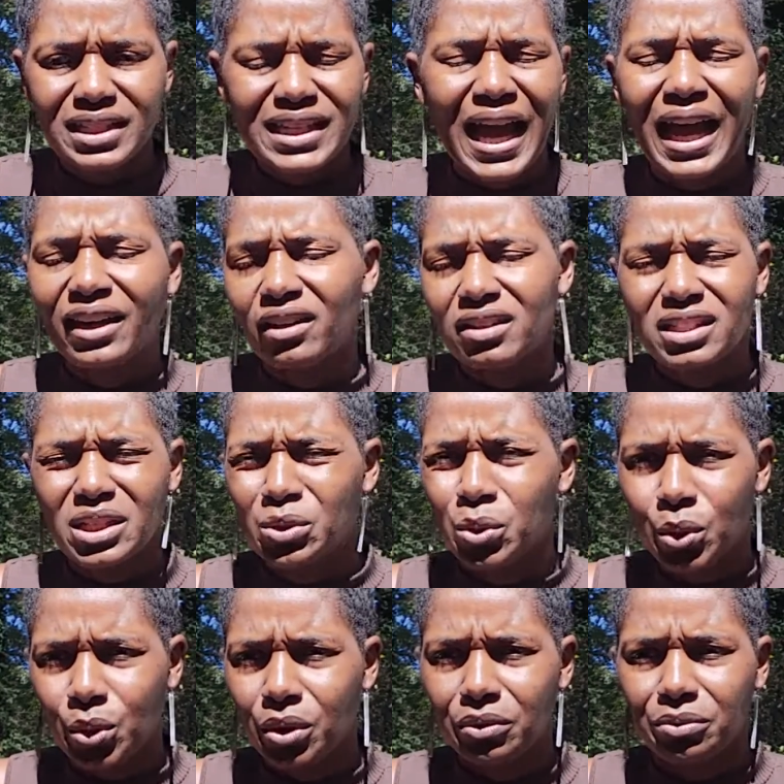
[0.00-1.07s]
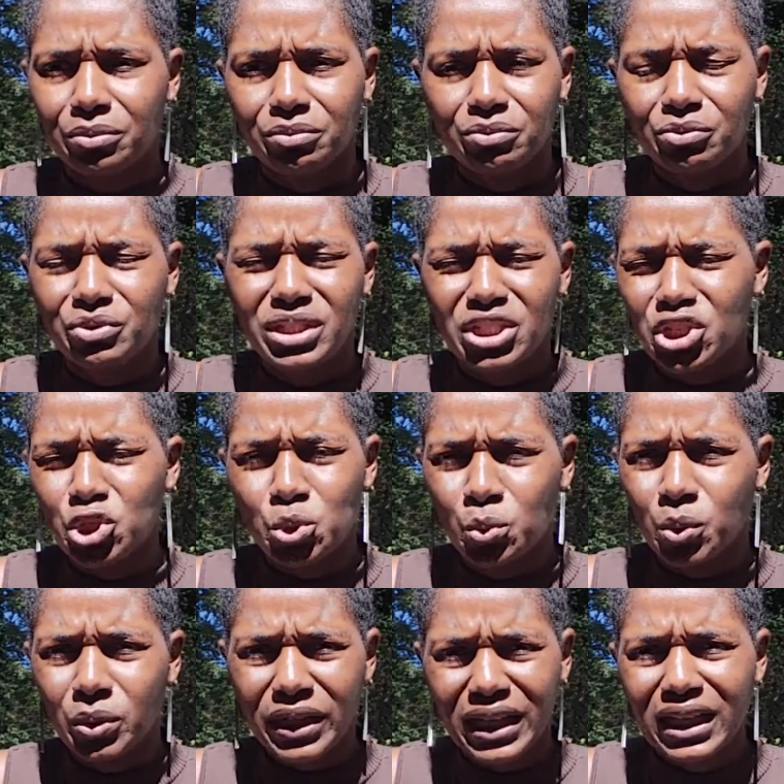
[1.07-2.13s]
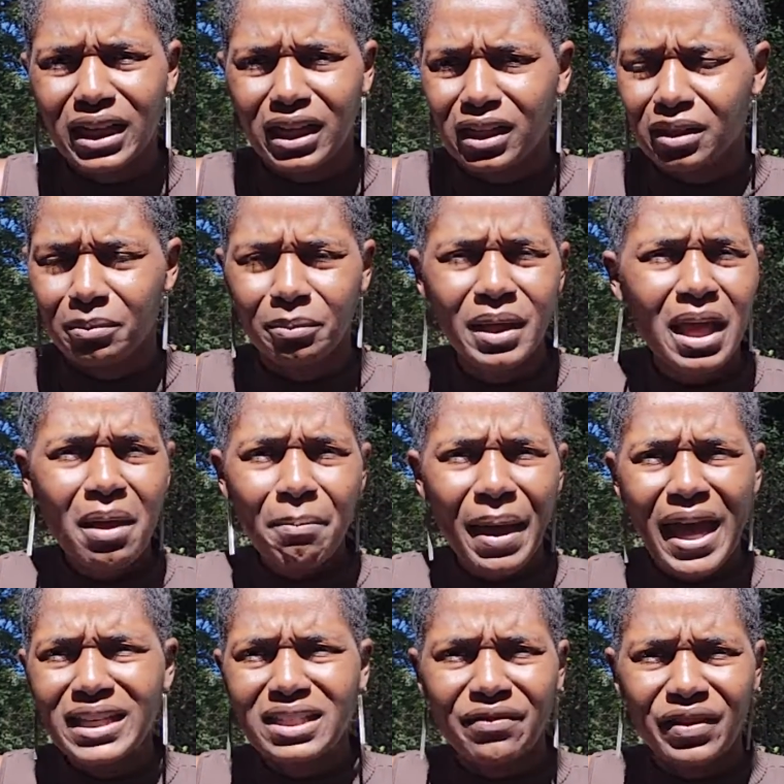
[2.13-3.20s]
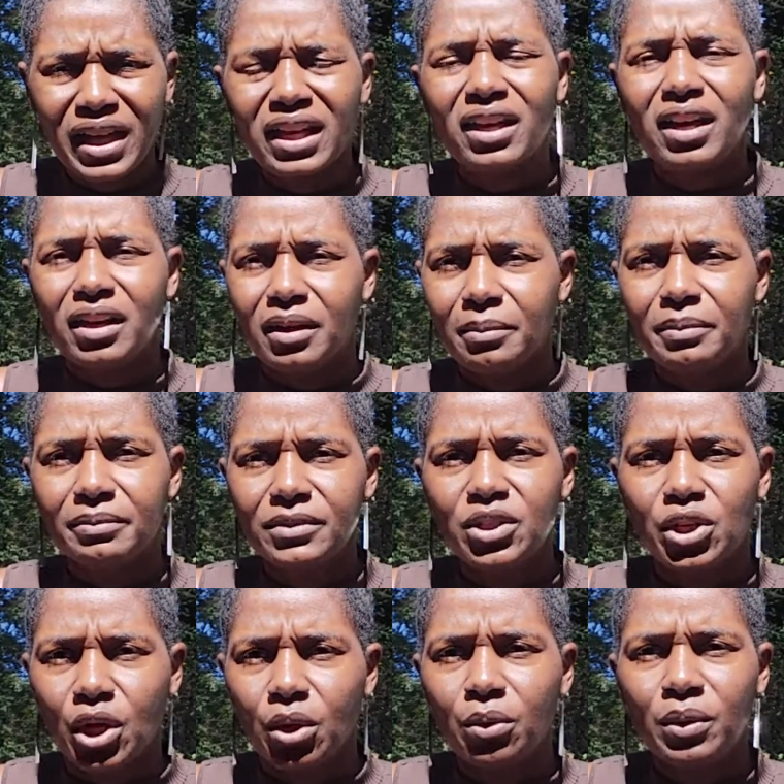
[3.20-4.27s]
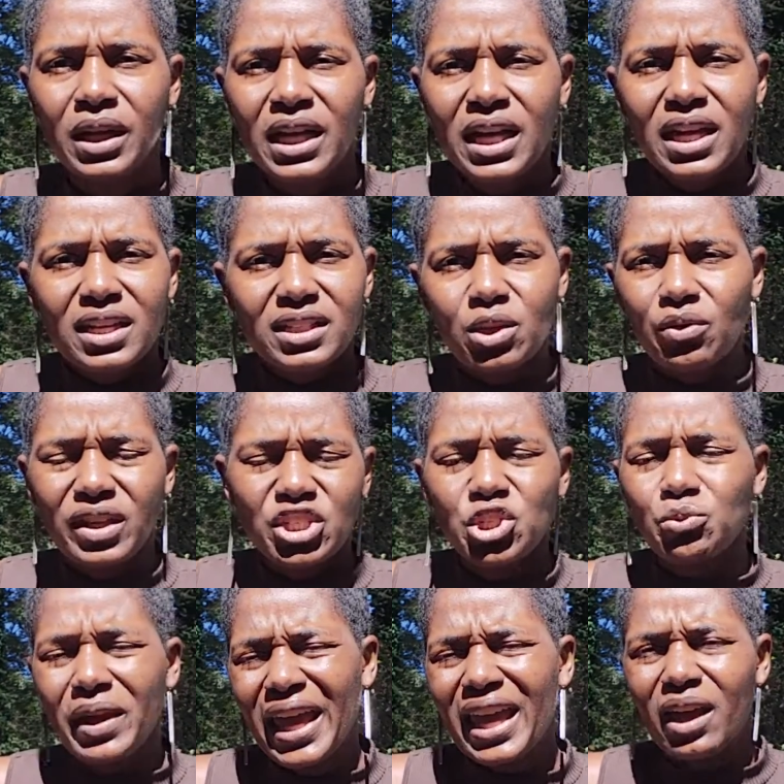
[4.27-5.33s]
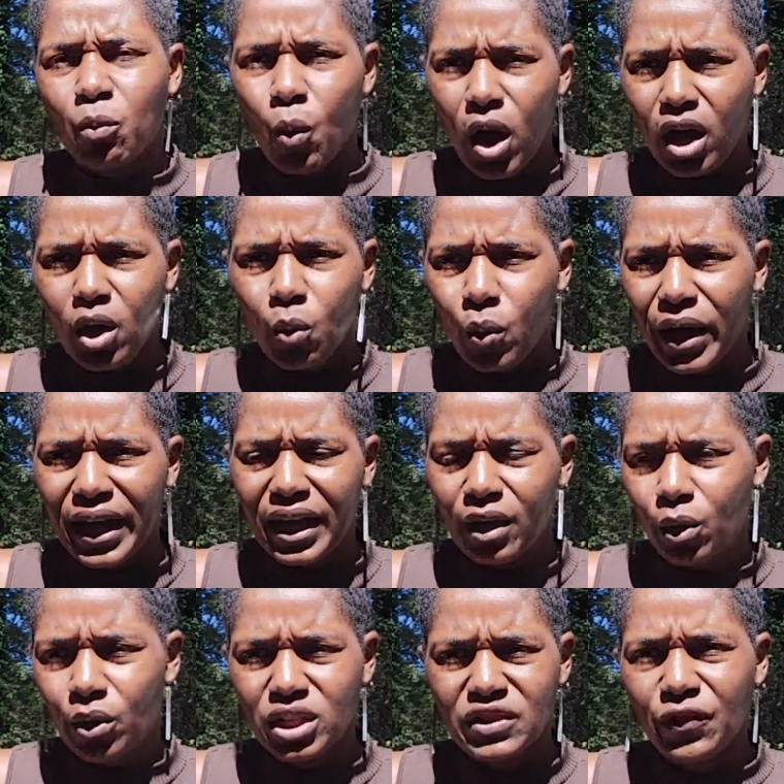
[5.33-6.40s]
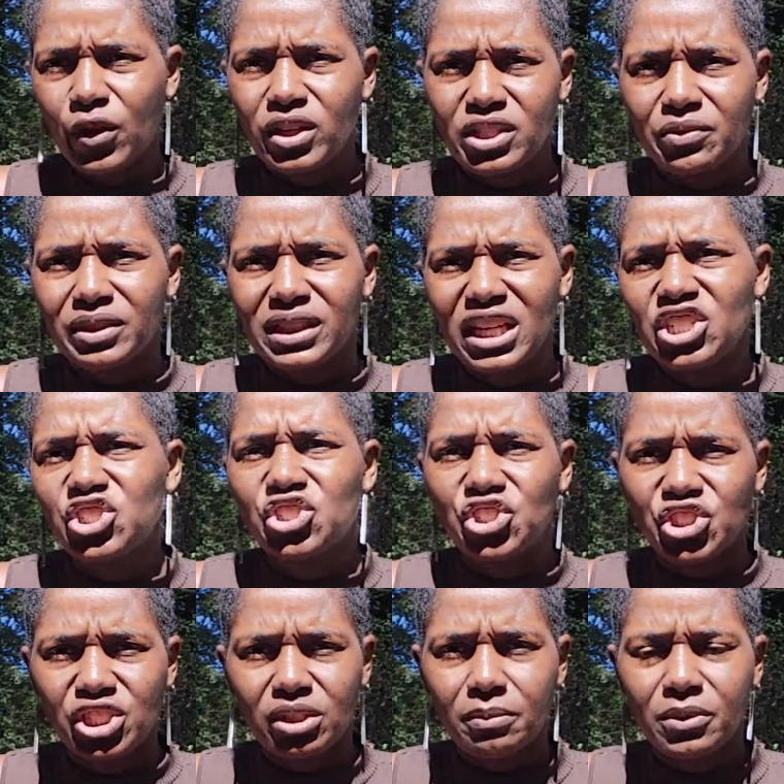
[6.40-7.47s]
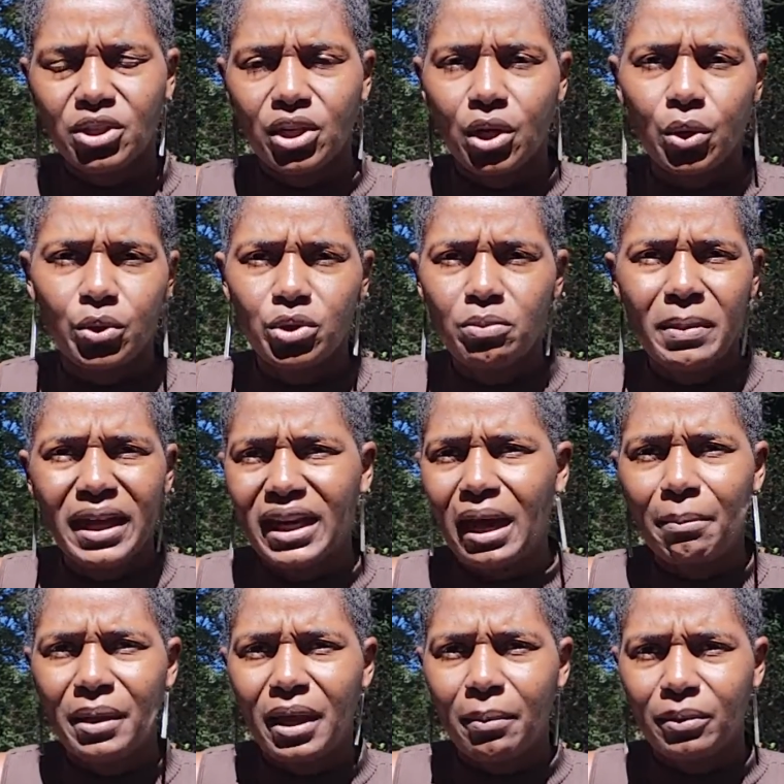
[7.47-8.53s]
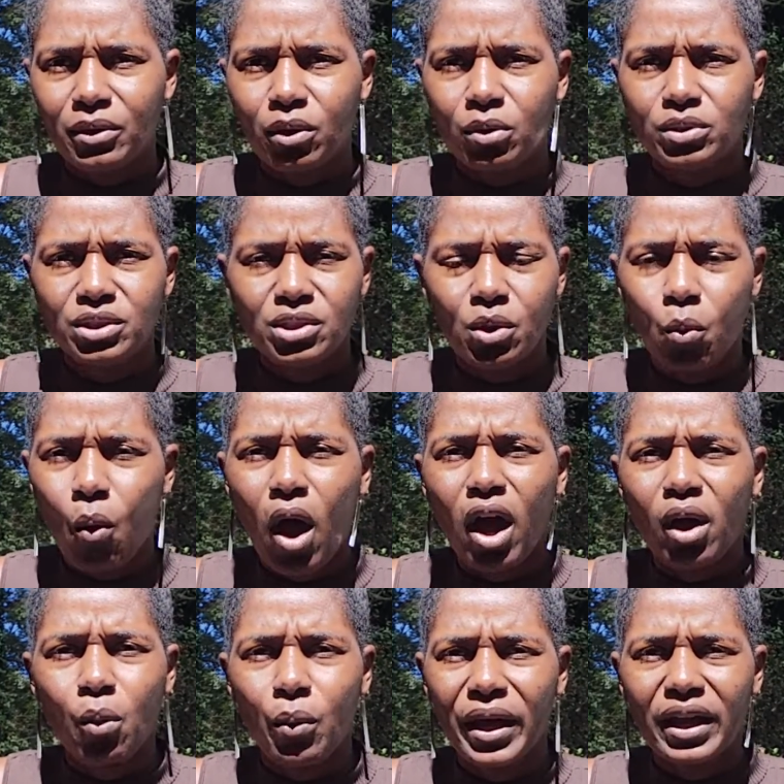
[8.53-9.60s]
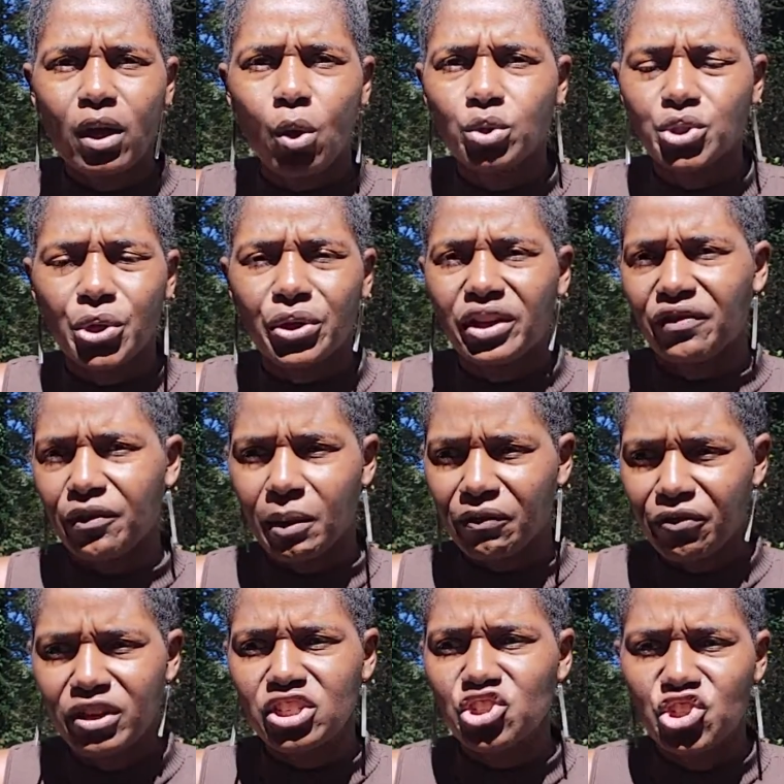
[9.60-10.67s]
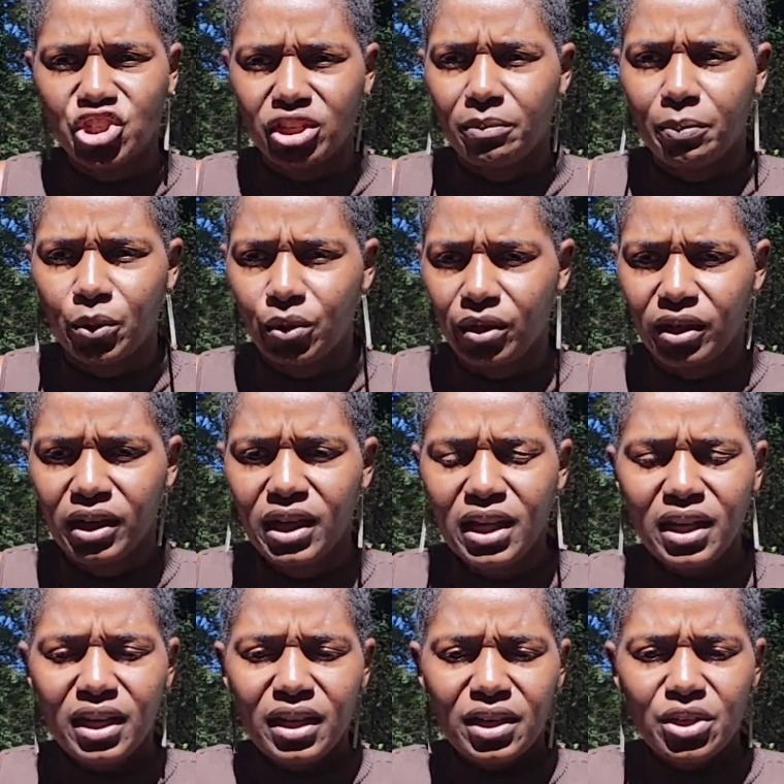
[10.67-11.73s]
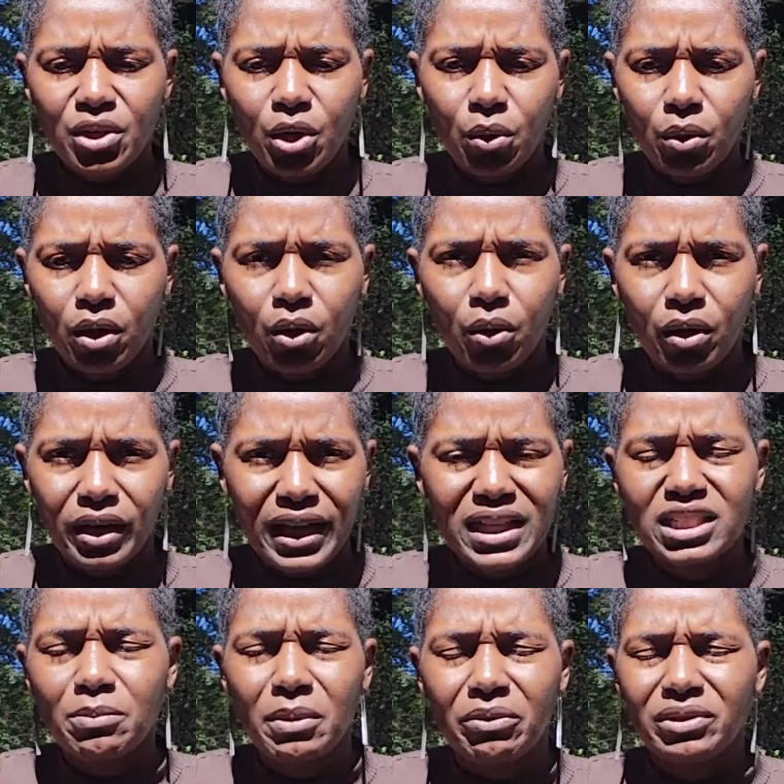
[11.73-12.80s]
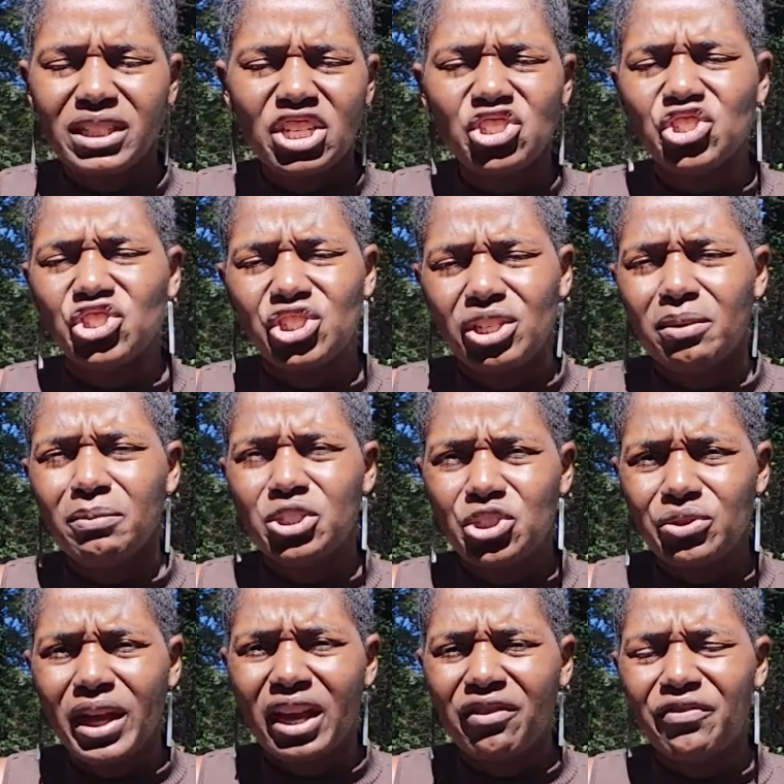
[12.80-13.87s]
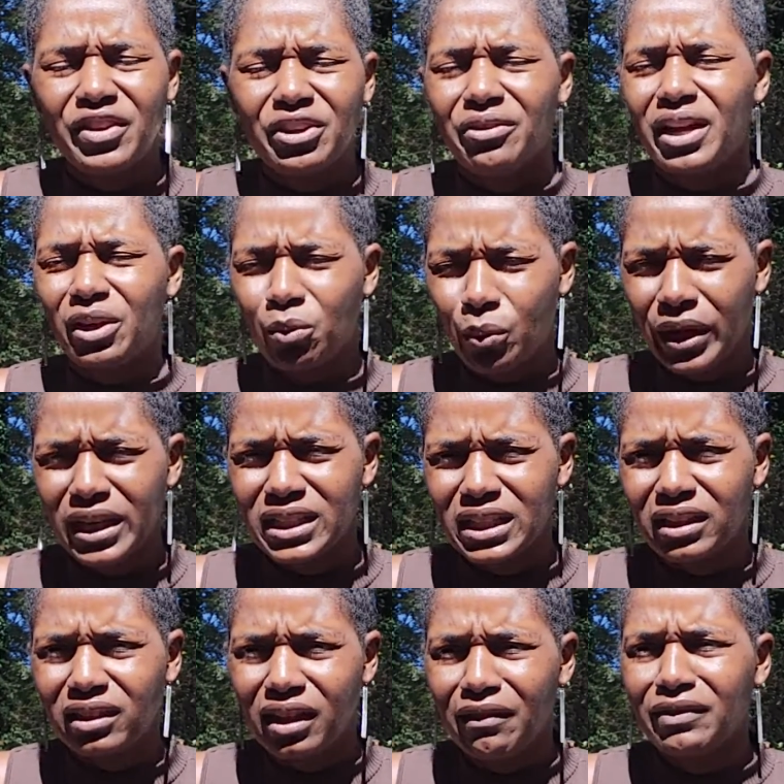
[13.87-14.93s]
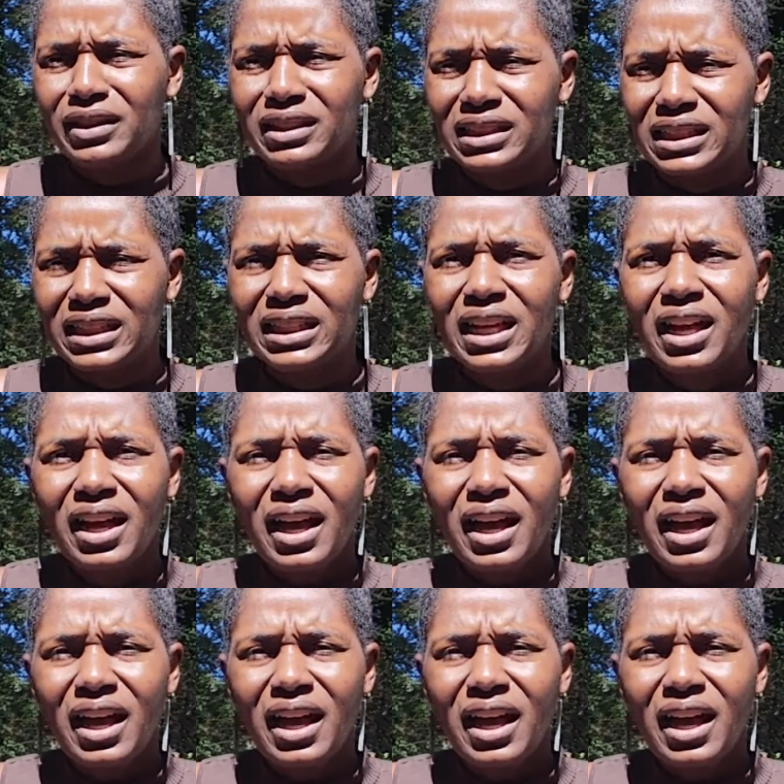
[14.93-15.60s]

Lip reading: side hustle or residual income, passive income, so that you can walk away. Or as far as a relationship, you may not be able to walk away cold turkey from a friendship or or intimate relationship, but you got to figure out a way to lovingly